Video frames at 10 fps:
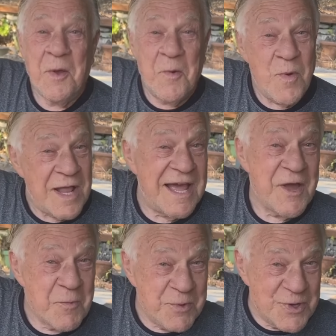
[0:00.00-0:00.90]
Well, I
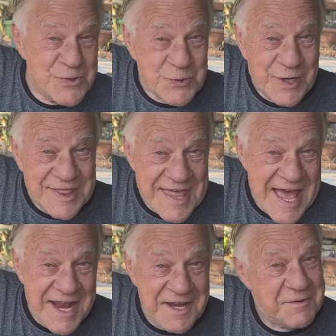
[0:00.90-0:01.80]
hope you enjoyed
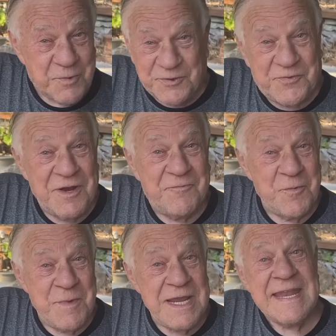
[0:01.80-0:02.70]
that. It was fun for me.